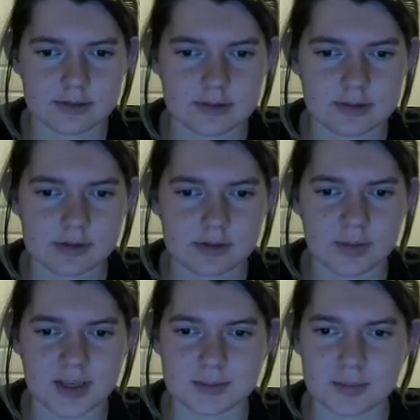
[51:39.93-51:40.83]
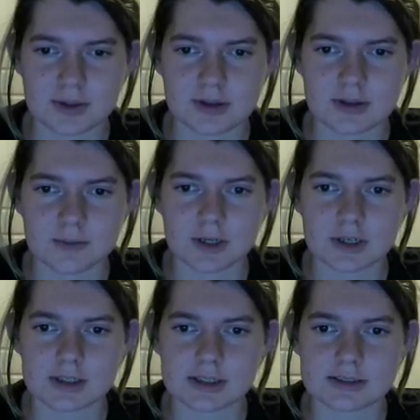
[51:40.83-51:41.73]
Still the best bird in the
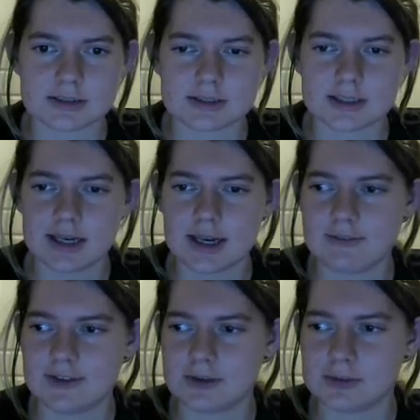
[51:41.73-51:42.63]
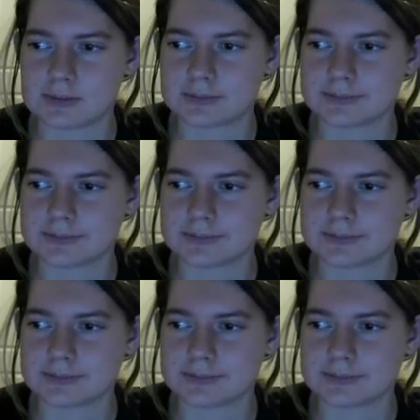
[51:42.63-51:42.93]
world. I love you.